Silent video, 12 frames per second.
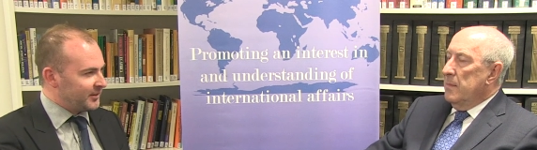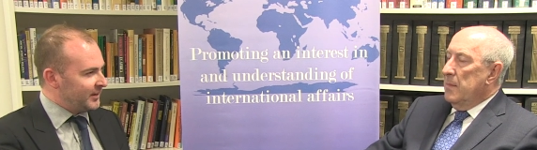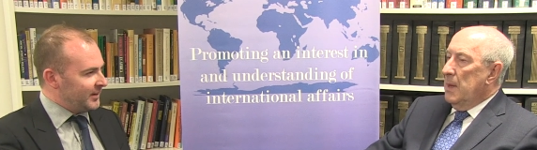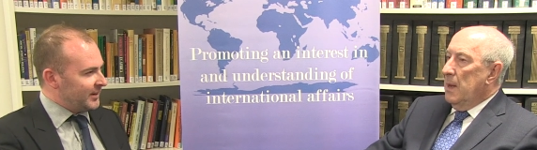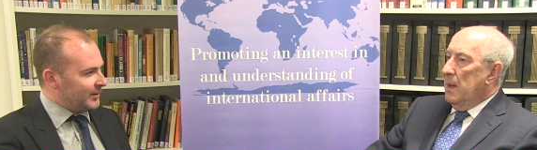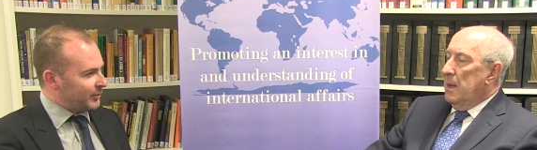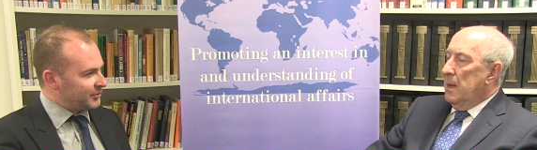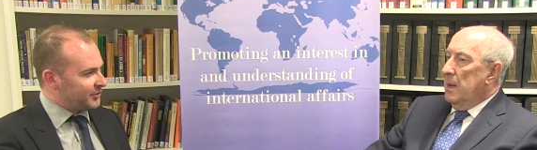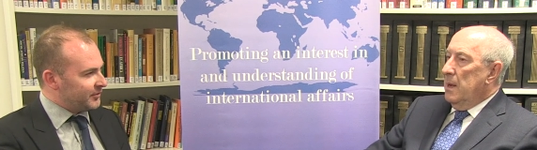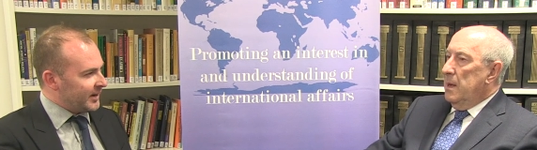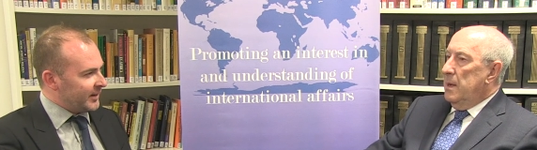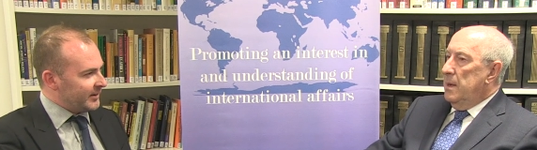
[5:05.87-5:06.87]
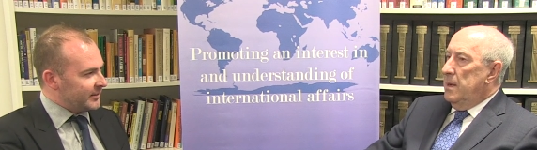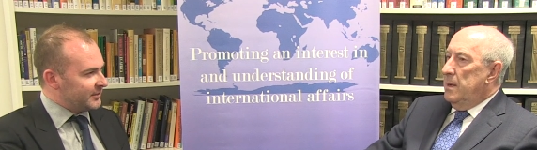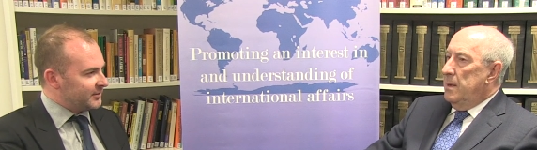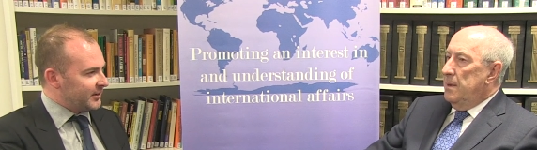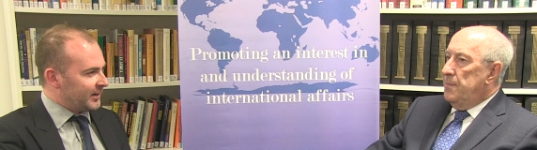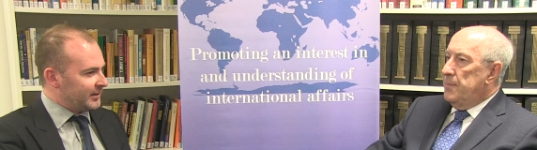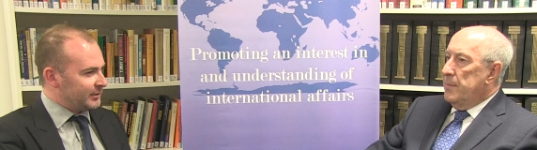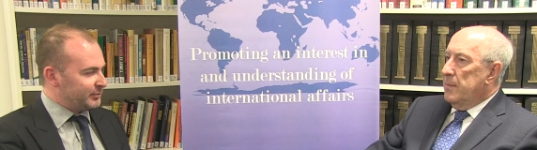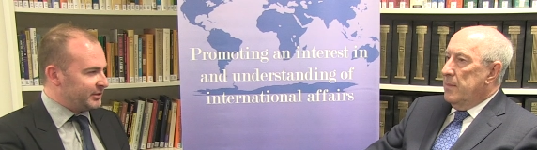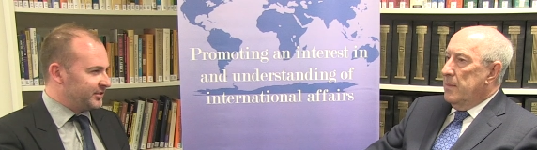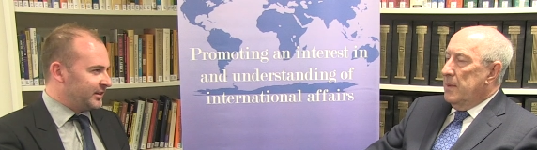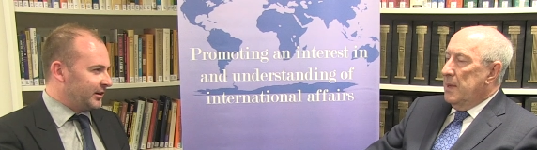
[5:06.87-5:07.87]
Speaker 1: And, what sort of areas? Uh,
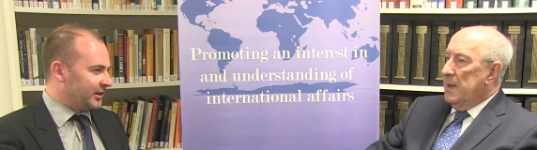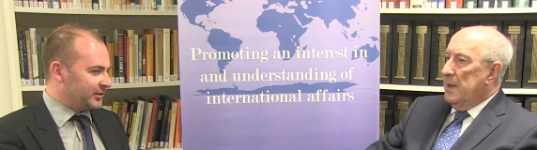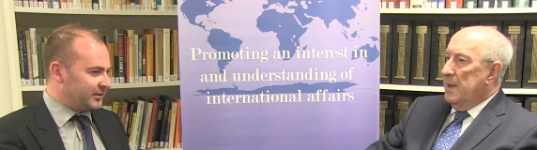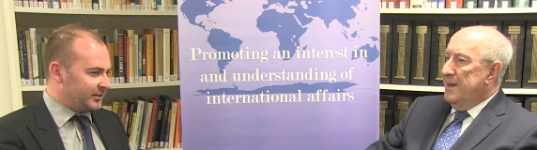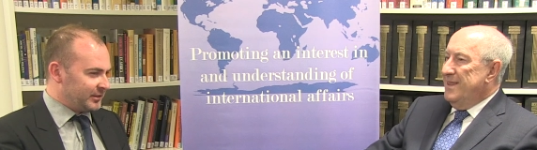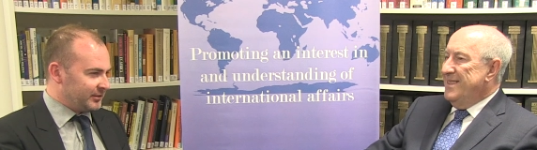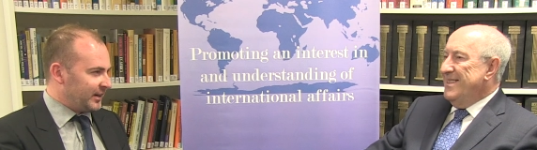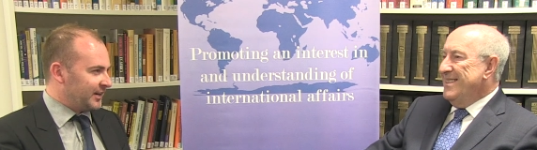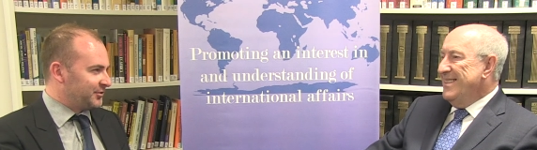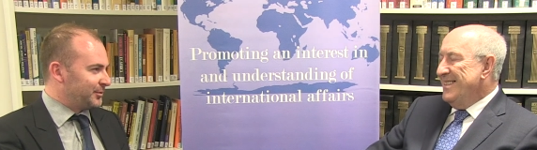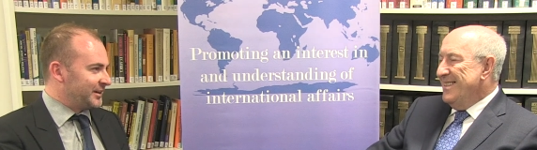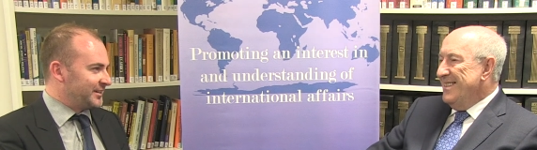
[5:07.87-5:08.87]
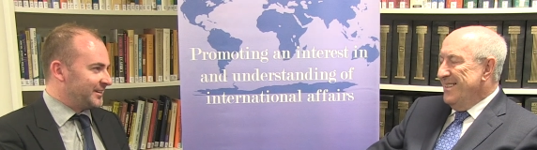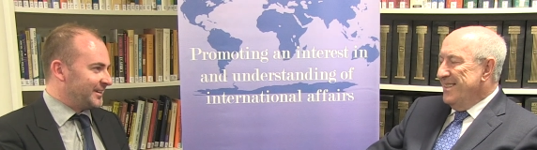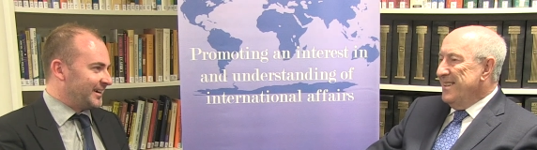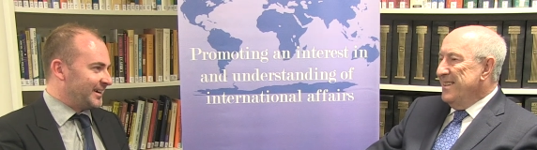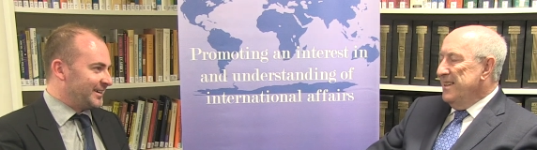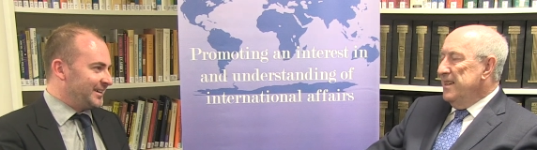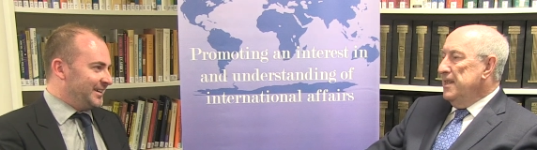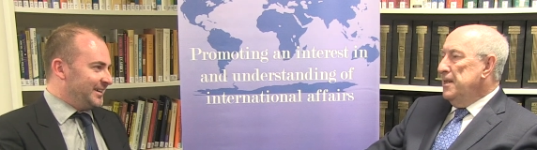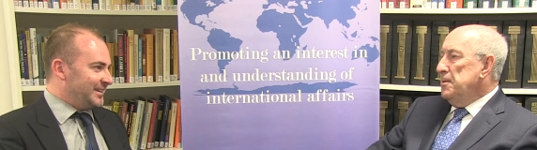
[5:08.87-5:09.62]
we see only last week that uh,